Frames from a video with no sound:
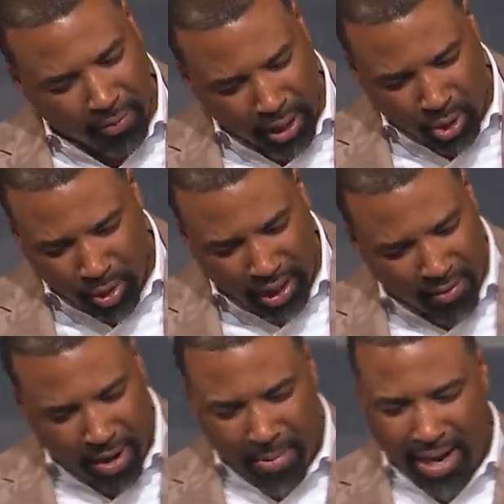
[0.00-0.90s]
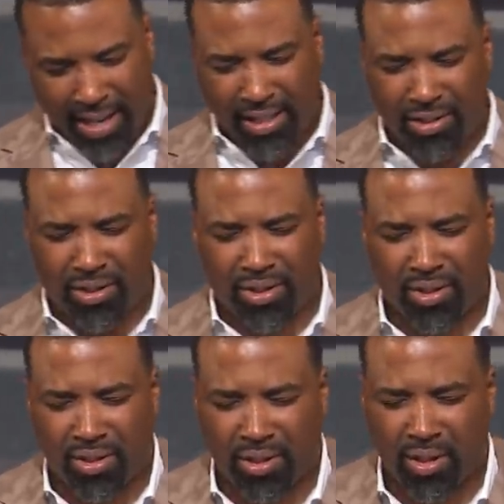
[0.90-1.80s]
renewing of our
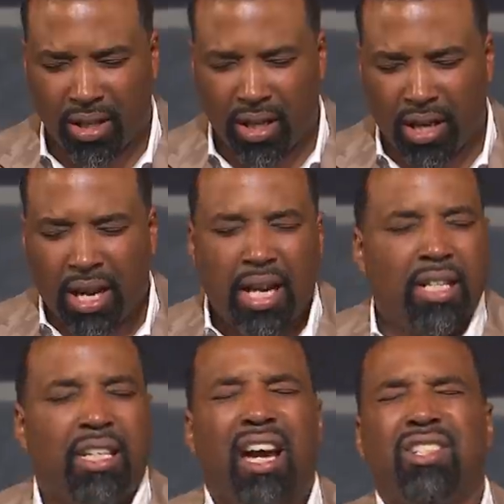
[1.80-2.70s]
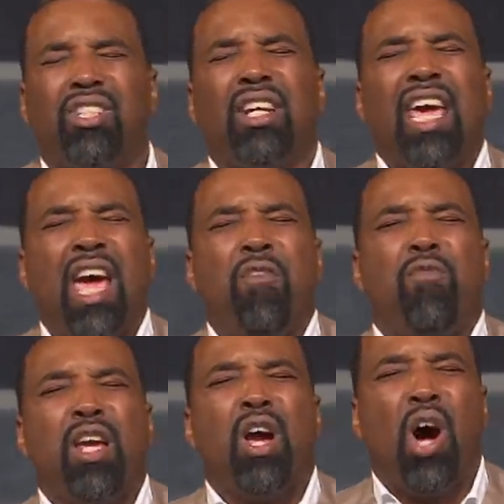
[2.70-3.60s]
minds. Touch
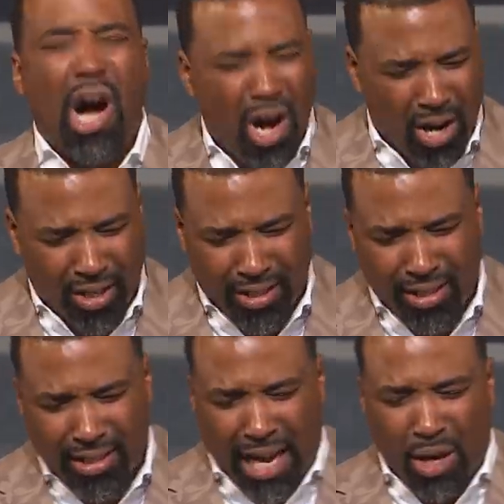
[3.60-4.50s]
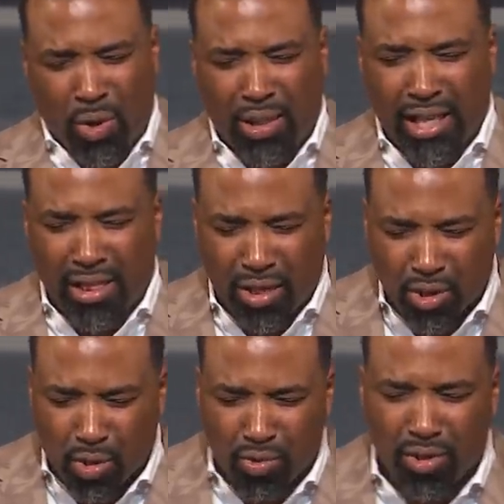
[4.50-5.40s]
every heart, not only in
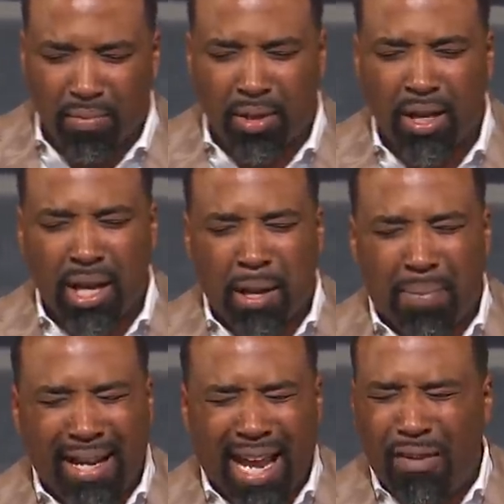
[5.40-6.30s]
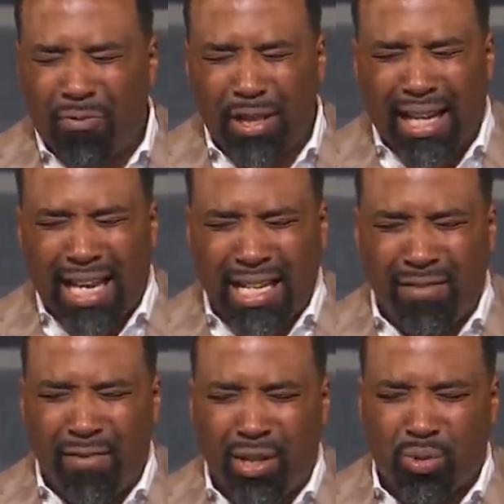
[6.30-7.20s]
this room, but every
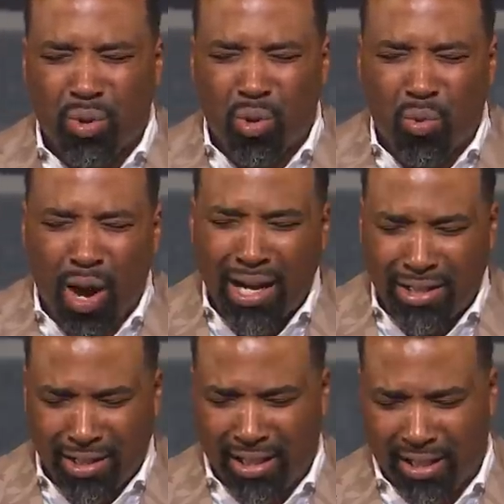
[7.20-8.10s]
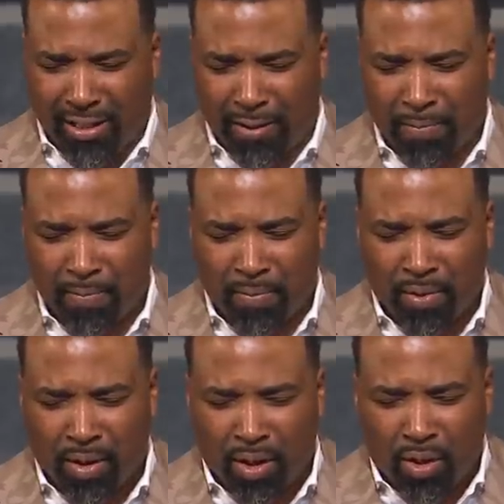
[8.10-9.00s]
individual watching
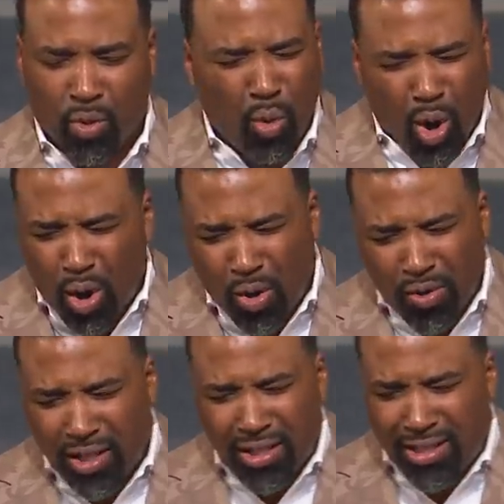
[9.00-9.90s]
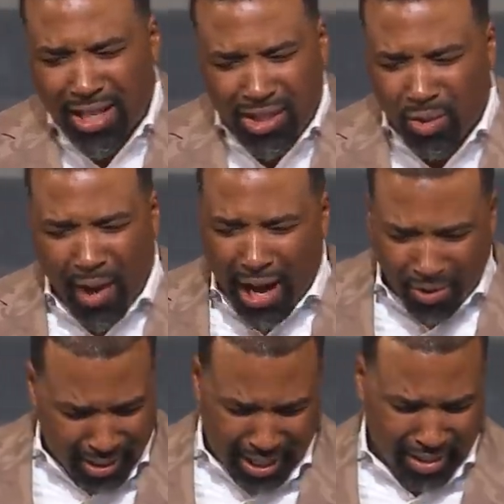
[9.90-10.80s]
through all the digital
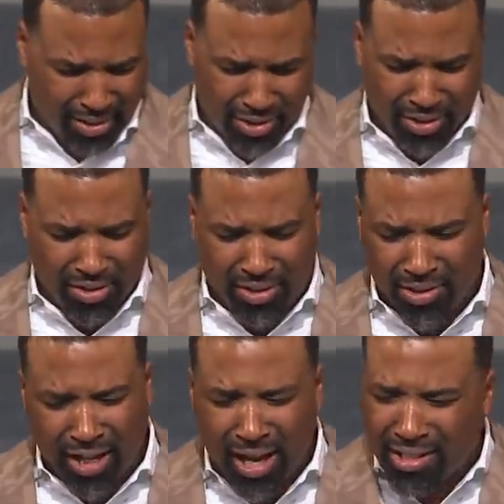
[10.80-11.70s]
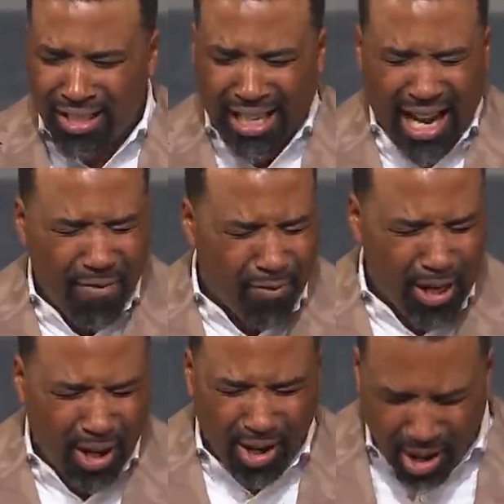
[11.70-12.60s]
outlets. Touch every
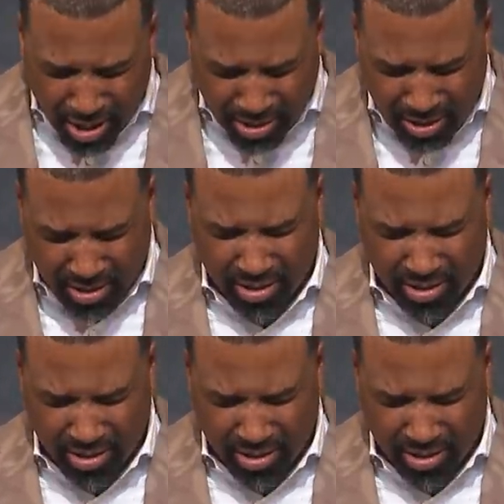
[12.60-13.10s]
heart